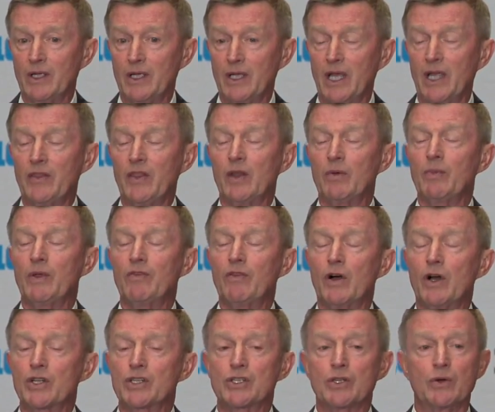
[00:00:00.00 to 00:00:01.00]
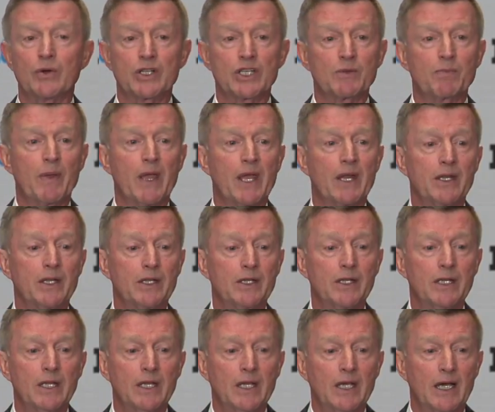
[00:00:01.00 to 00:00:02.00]
And then we've also
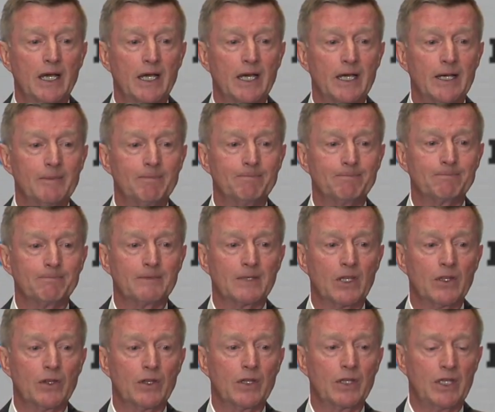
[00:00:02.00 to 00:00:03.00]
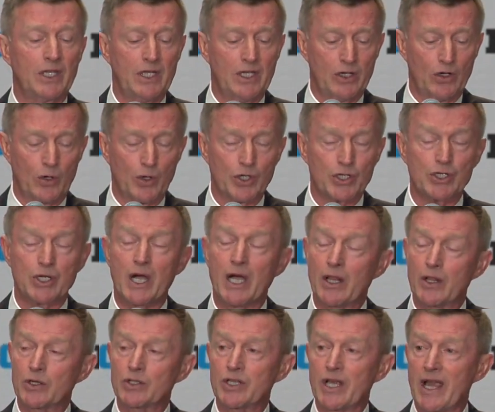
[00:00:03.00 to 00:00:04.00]
expanded um, the horse
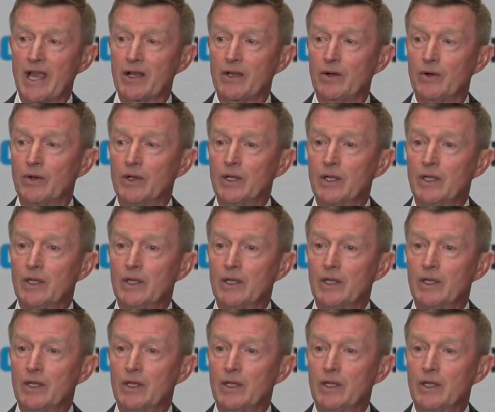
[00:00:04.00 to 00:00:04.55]
collar tackle.